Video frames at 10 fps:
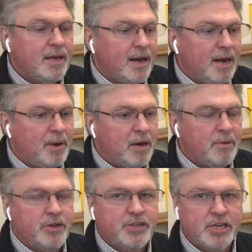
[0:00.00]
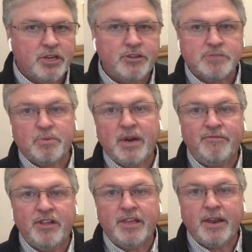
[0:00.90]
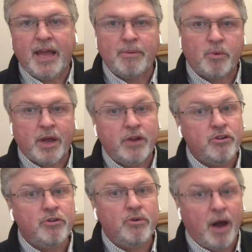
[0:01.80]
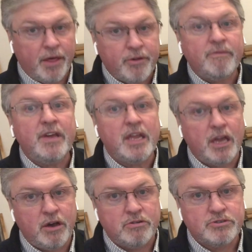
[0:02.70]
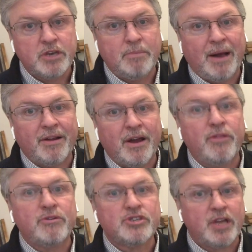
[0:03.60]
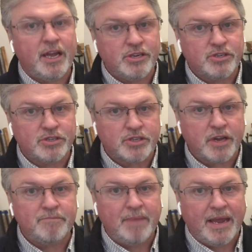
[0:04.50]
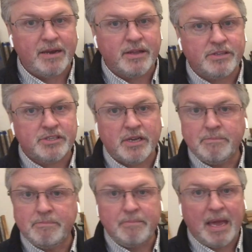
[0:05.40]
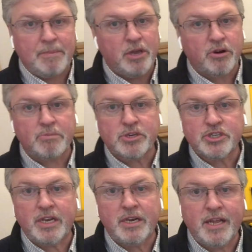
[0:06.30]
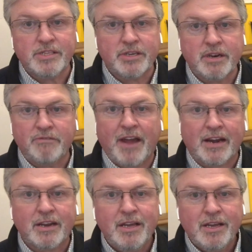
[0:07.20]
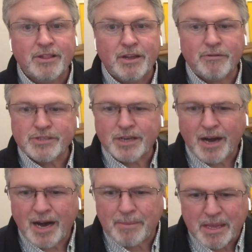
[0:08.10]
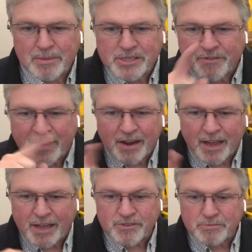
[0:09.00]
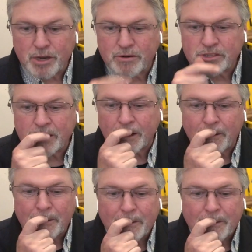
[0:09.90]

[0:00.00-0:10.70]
Um, I'll, I'll, touch on those briefly today, but we're going to do other videos about other stages of maintenance and maybe your machine needs it. In fact, there was a comment. Let me see if I can. I have some notes here.